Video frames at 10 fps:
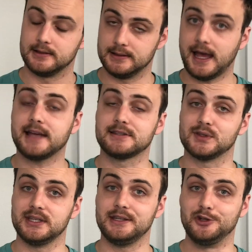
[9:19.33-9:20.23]

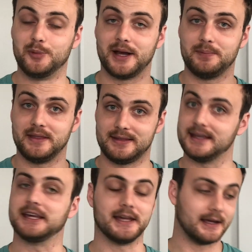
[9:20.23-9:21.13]
Lastly, you might be
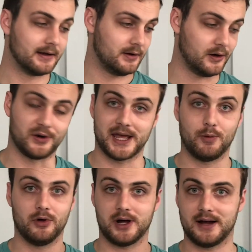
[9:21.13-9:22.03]
thinking, okay,
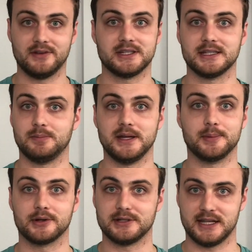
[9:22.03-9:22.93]
well, obviously
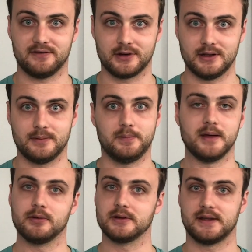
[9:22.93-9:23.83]
people are different.
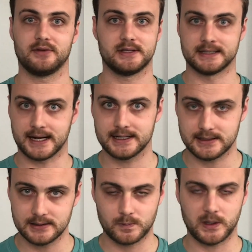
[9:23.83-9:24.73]
People are different
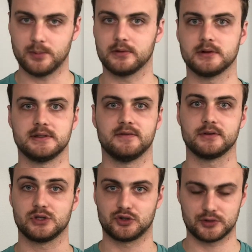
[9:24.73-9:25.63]
sizes. People are
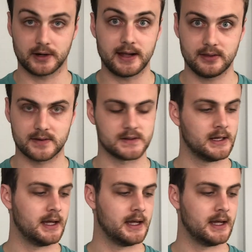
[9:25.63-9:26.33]
different strengths.